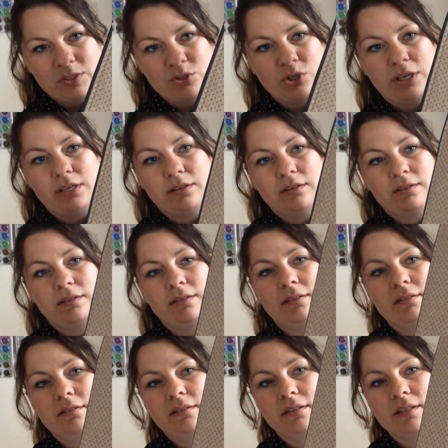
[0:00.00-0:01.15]
jean.
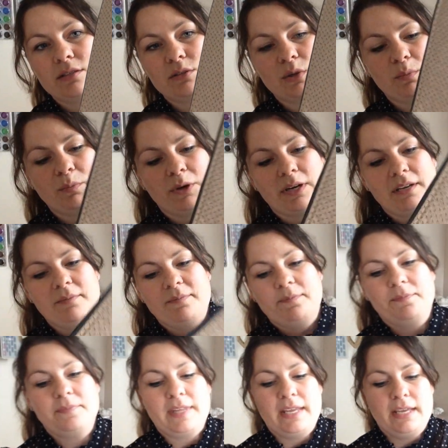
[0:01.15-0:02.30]
It's so pretty.
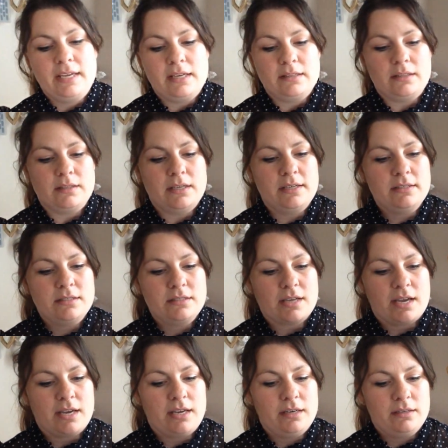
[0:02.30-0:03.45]
And then the
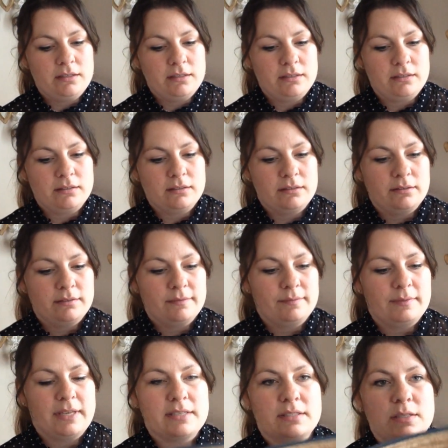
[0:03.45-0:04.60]
inside
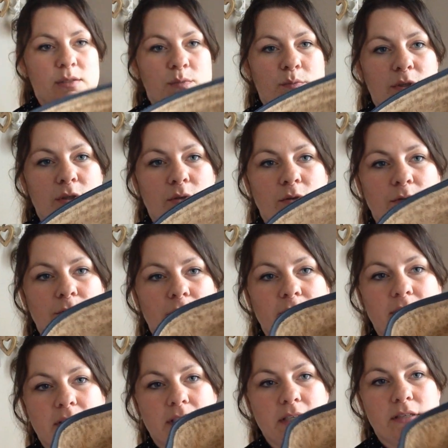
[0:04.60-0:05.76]
has this beautiful
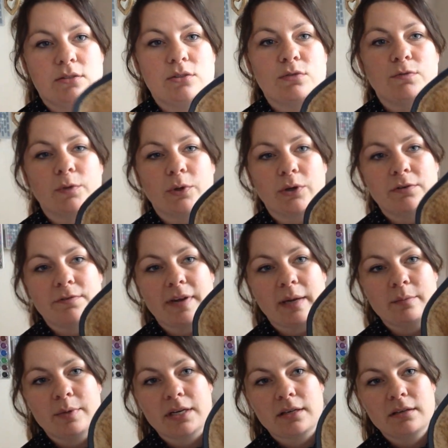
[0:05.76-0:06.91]
vintage floral
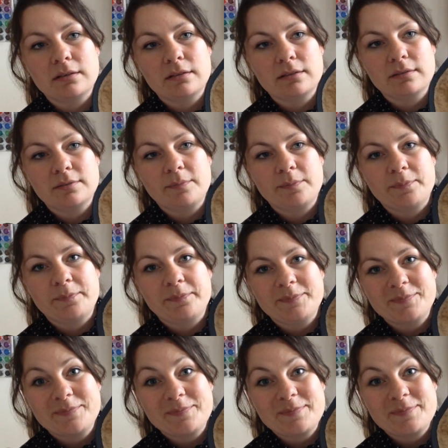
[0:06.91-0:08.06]
fabric.
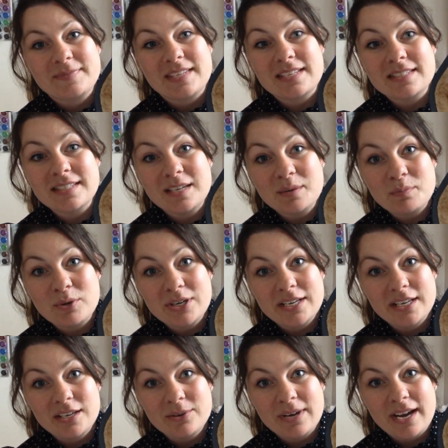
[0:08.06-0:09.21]
Isn't it pretty,
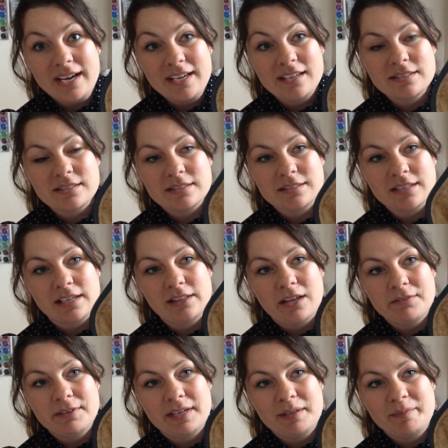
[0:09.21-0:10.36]
you guys? I
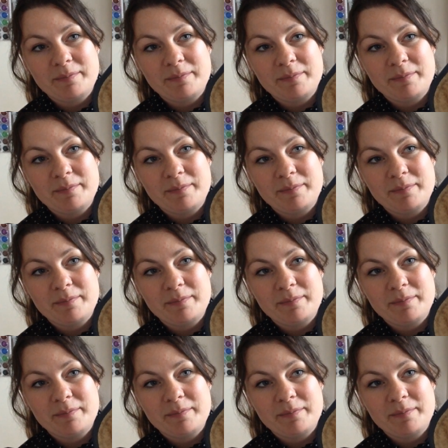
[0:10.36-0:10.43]
love it.